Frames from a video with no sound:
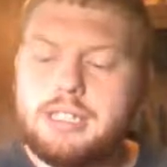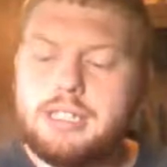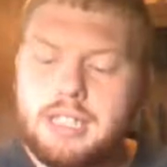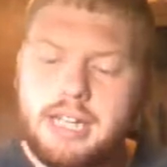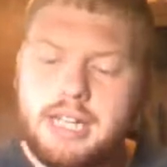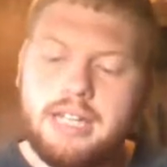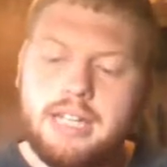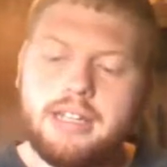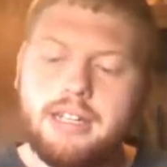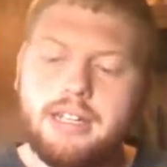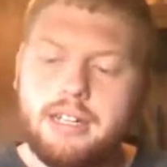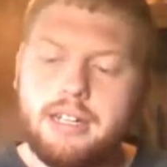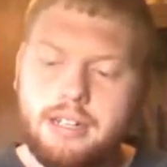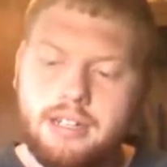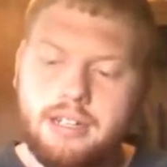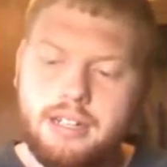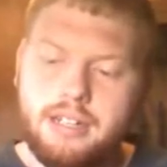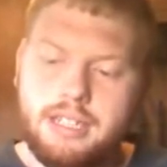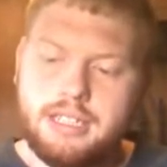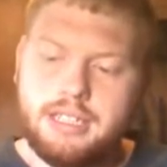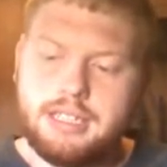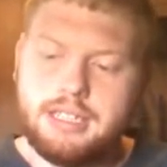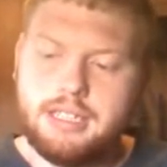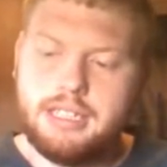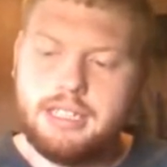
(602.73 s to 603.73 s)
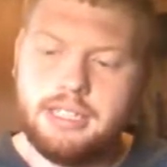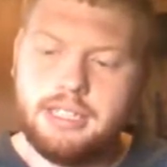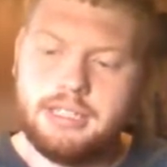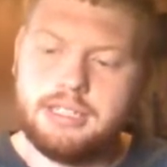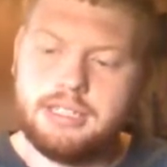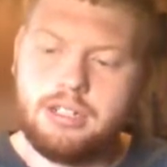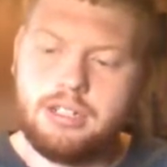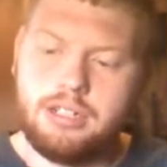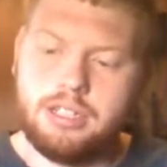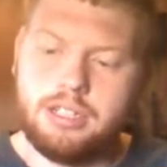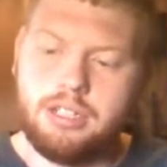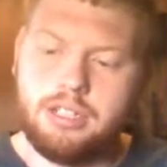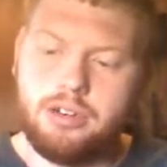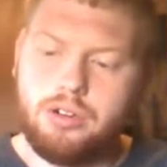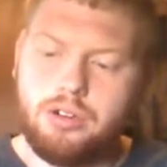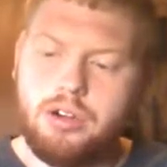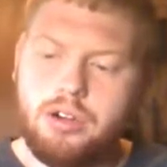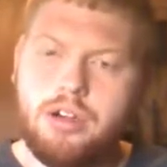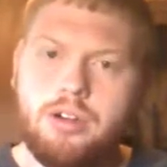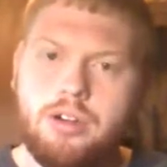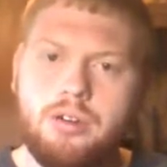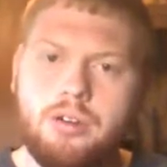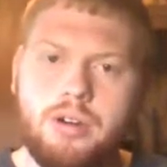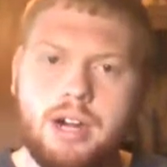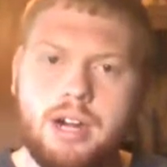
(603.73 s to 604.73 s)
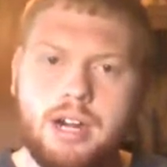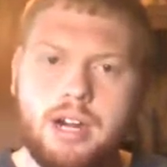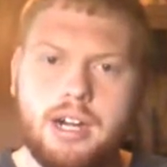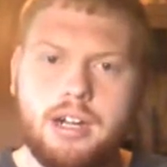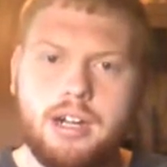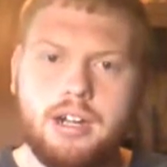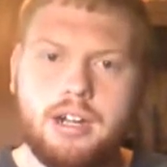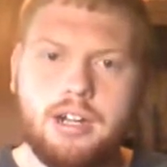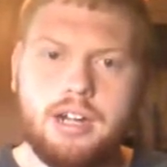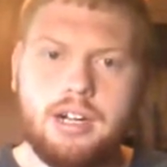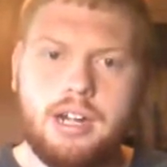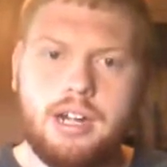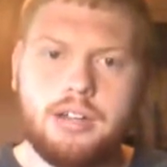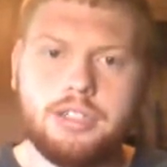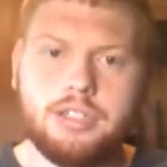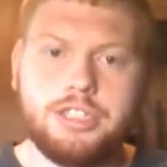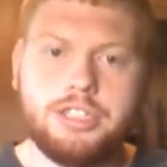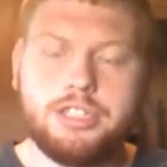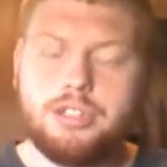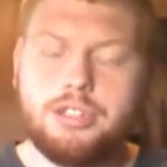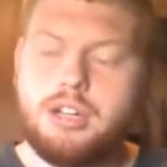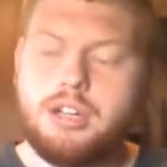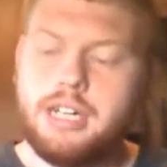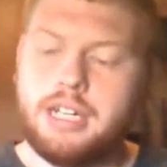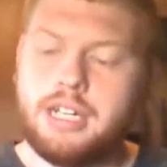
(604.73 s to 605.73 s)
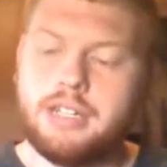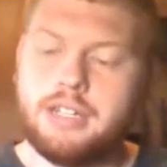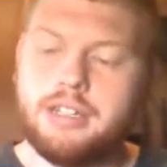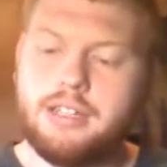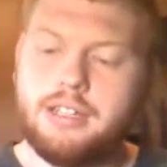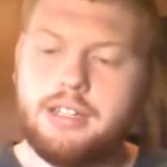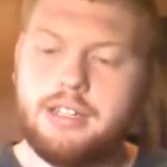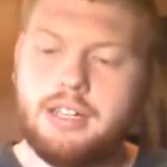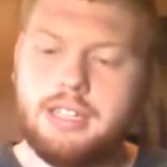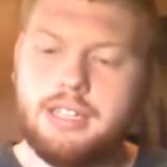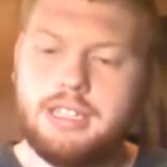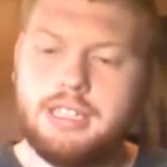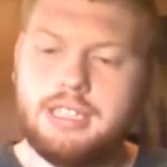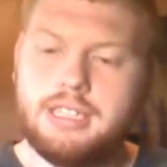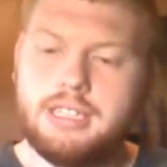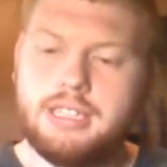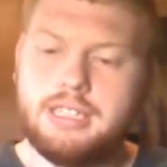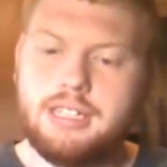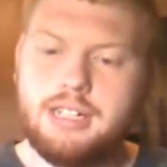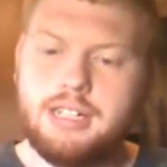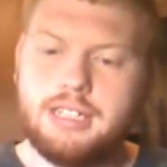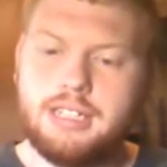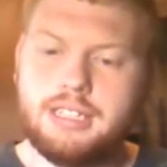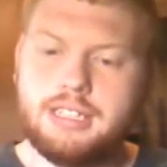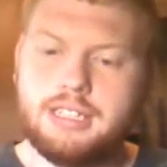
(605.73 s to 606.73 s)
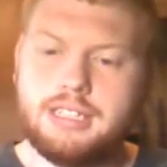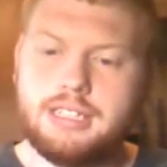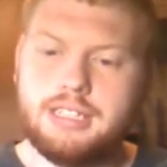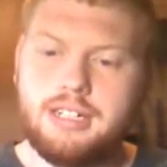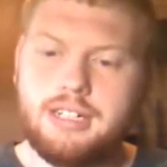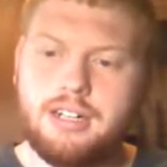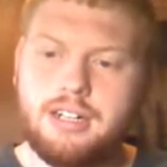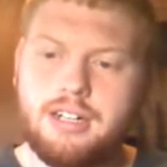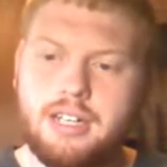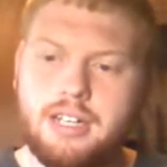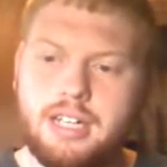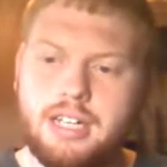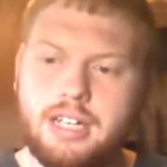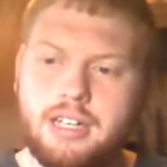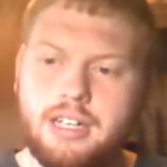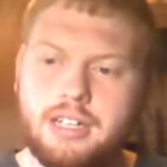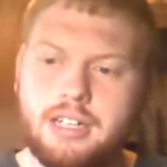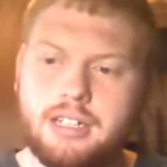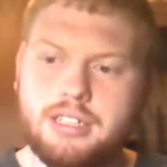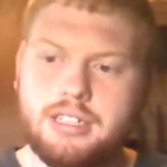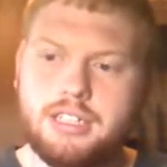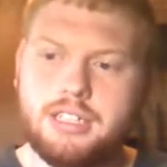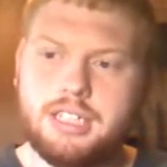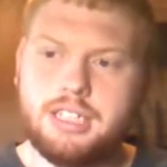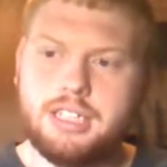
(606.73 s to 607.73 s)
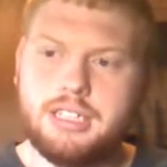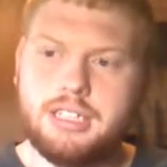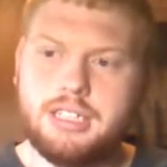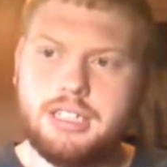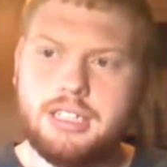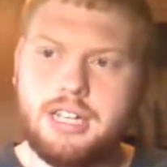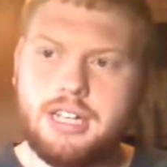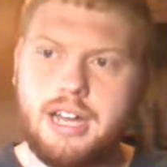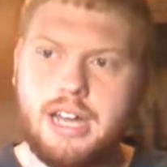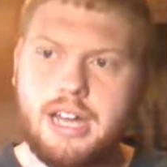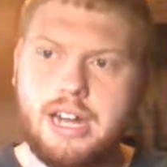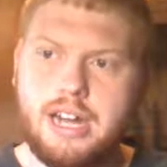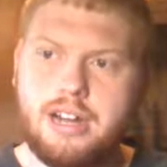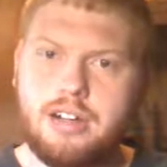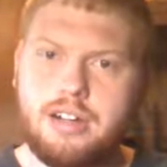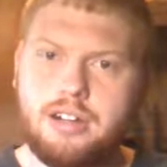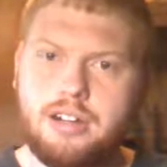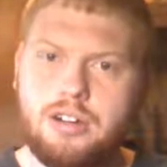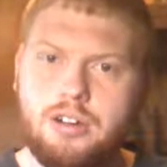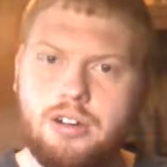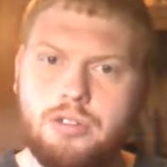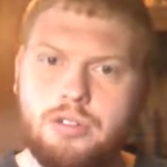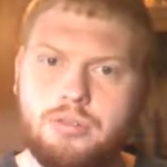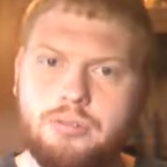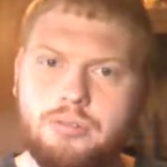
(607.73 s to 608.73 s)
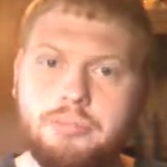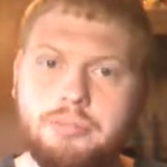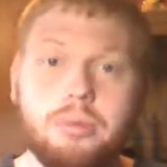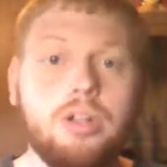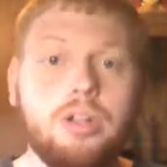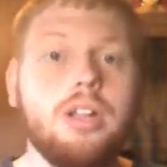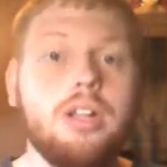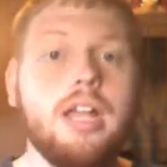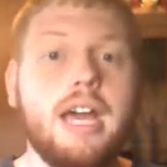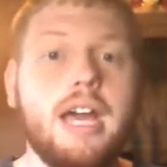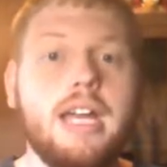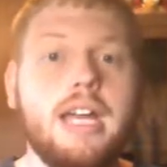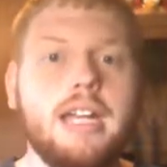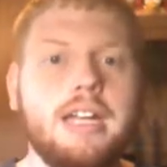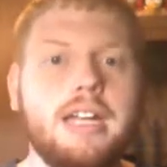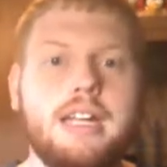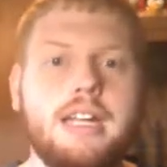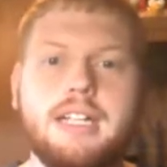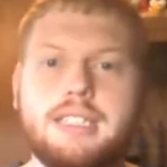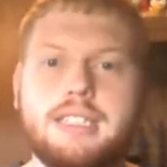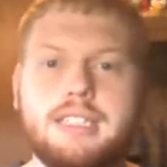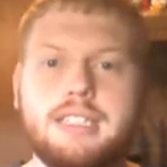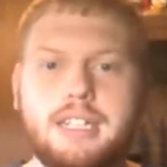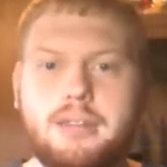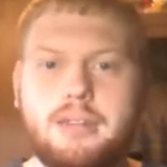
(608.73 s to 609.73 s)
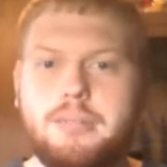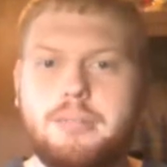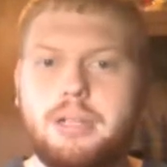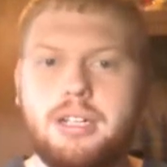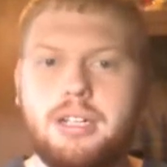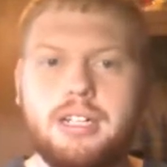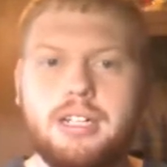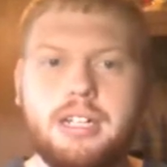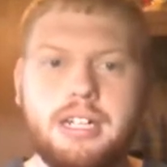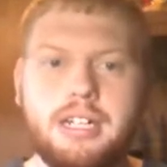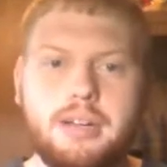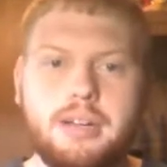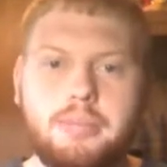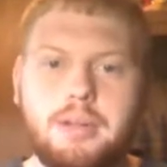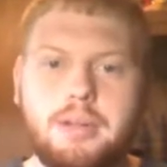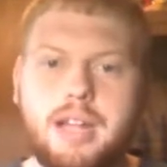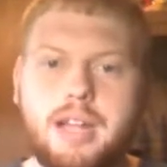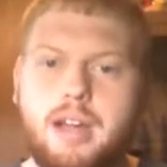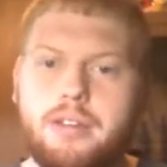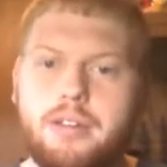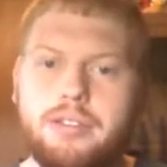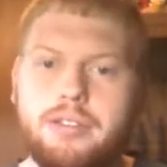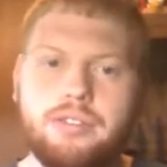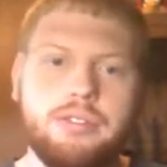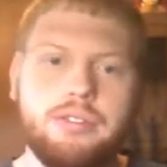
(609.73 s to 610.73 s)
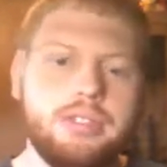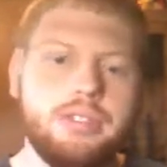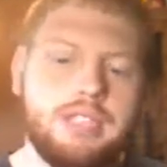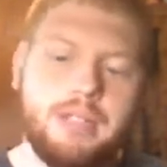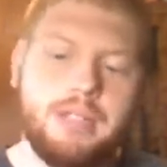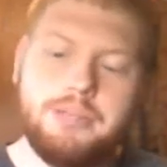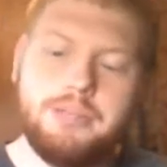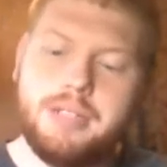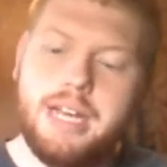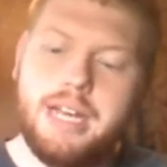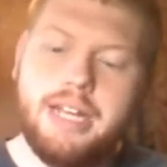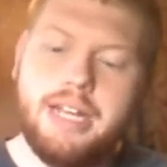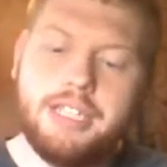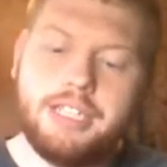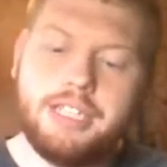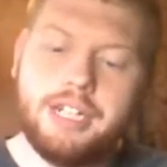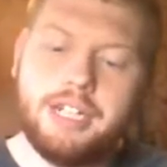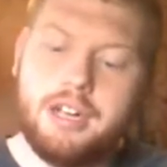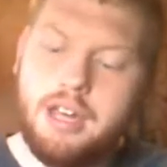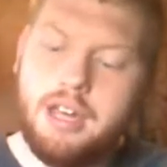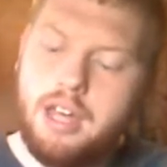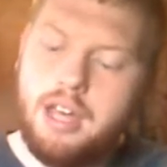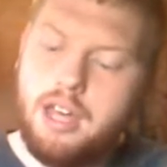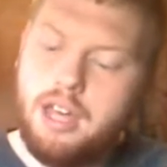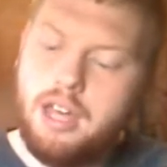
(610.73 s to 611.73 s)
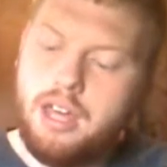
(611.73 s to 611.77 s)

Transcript: say that these things are to grow our strength, this isn't necessarily just our own bullheadedness and ability to plow through a temptation.